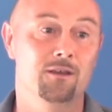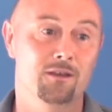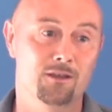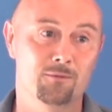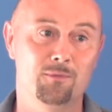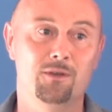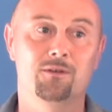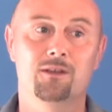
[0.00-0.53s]

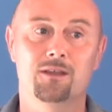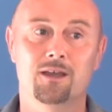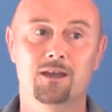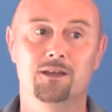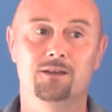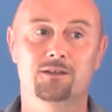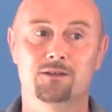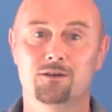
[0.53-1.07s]

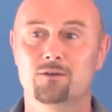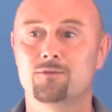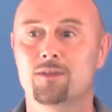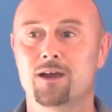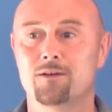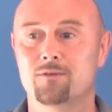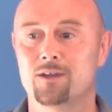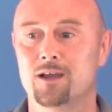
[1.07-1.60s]
communication of
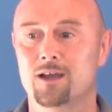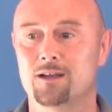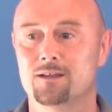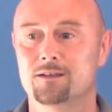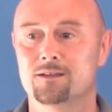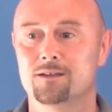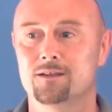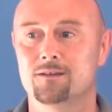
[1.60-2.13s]
that
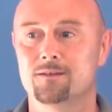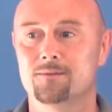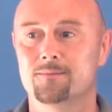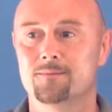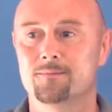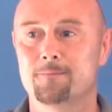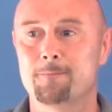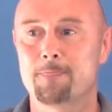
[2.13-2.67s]
reality.
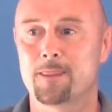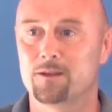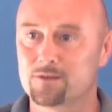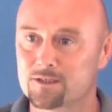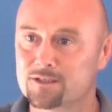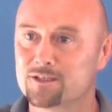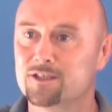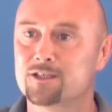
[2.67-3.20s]
You
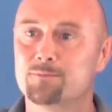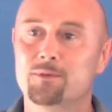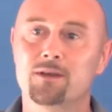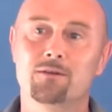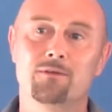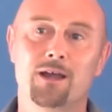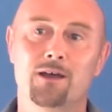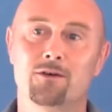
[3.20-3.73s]
just need to be
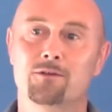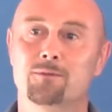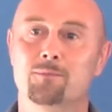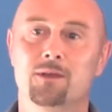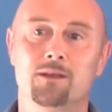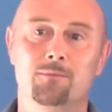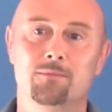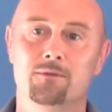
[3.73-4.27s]
around
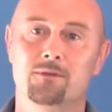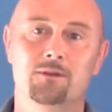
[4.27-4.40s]
people.